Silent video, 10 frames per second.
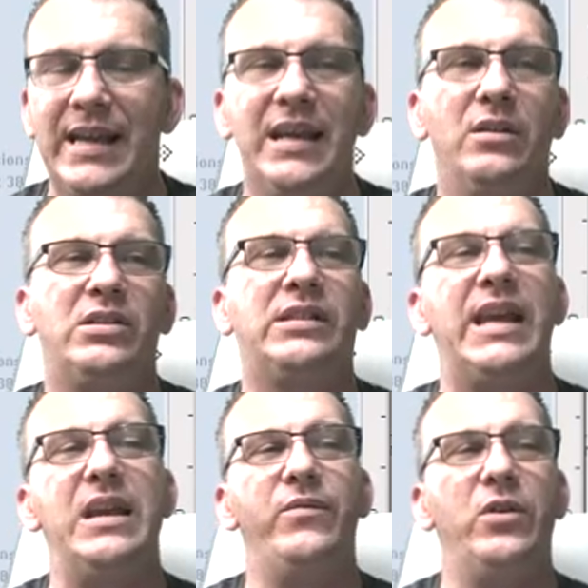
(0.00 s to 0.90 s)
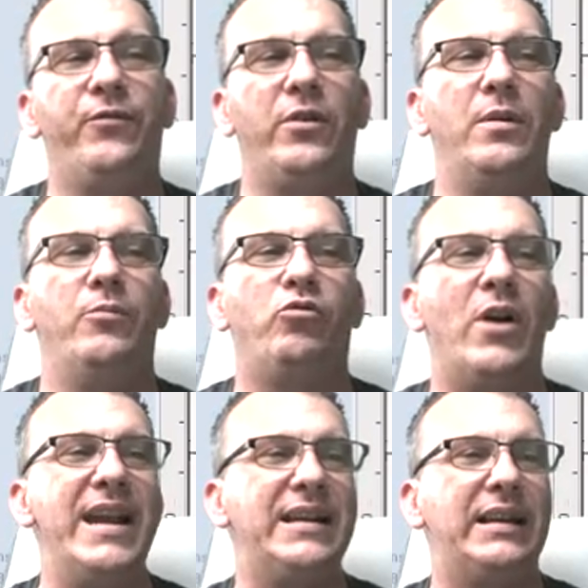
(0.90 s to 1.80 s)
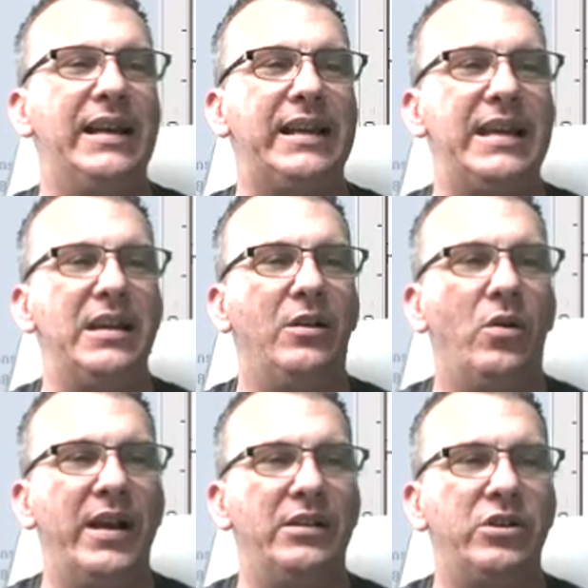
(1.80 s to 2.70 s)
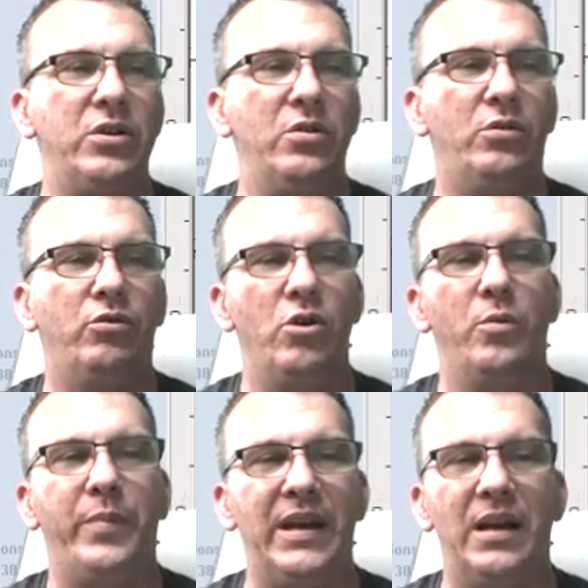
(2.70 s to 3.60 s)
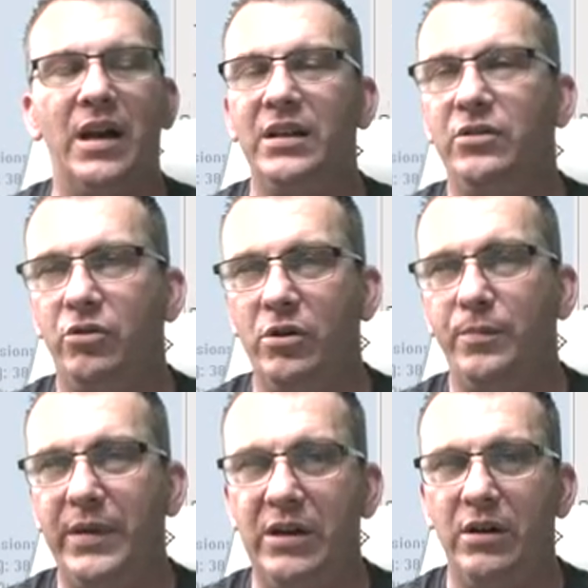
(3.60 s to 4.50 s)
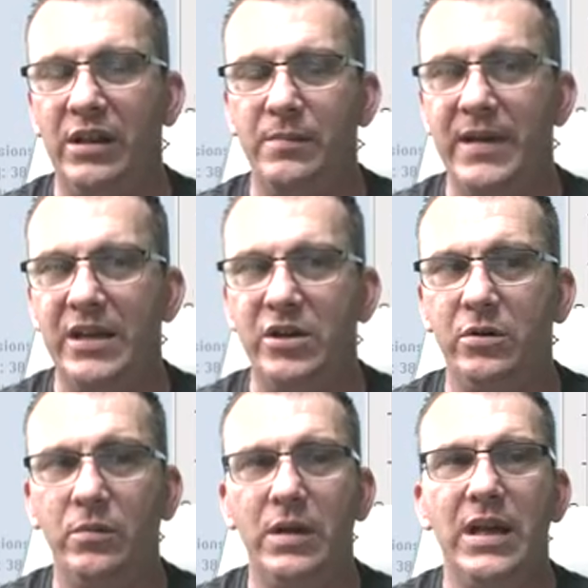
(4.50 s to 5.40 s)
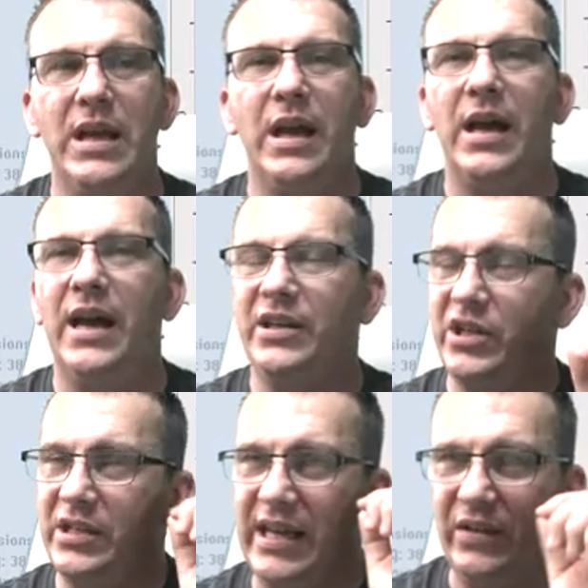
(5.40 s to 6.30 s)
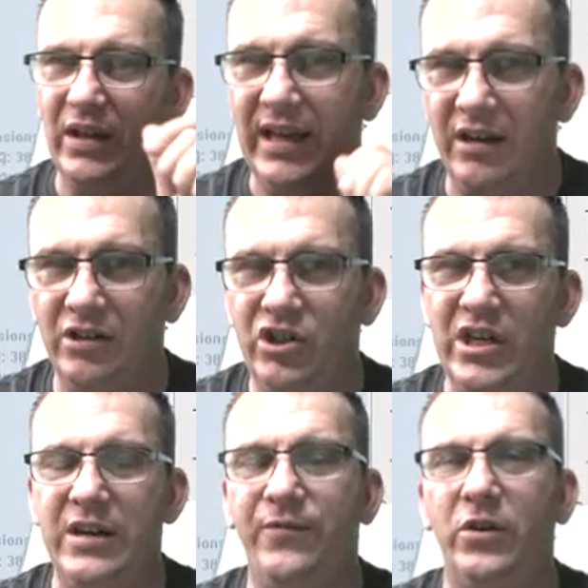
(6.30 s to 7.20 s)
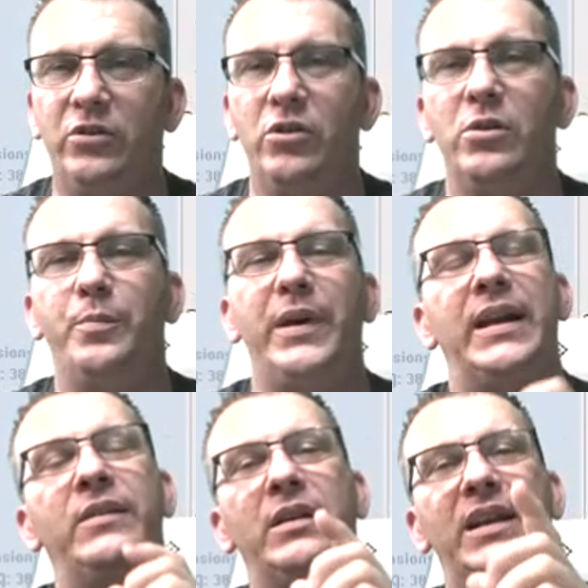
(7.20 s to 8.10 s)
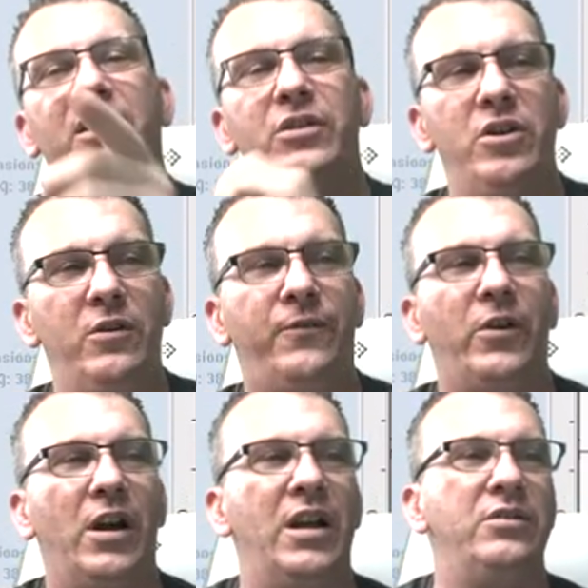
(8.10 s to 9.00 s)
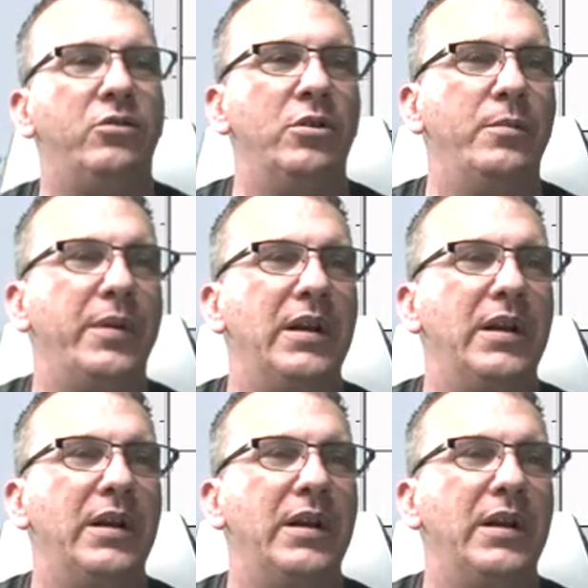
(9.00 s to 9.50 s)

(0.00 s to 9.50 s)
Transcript: It'll save you from right-clicking and going to group and ungroup here in the menu. Just hit the letter G for group and the letter U for ungroup,